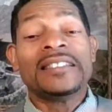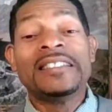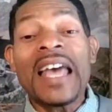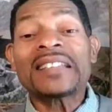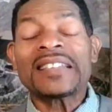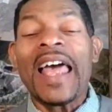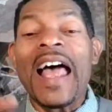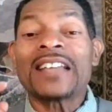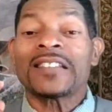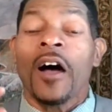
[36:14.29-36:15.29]
Just
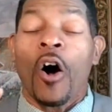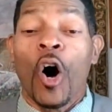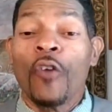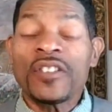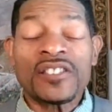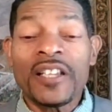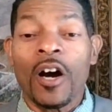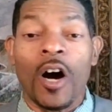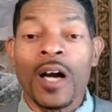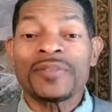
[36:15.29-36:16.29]
as Overseer
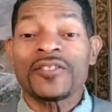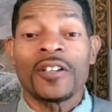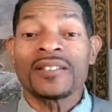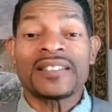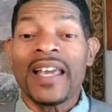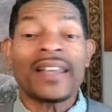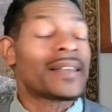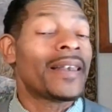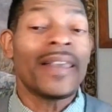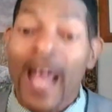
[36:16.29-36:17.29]
Armstrong said,
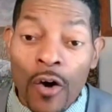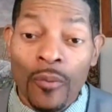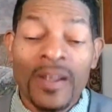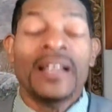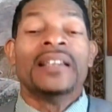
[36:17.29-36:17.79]
No.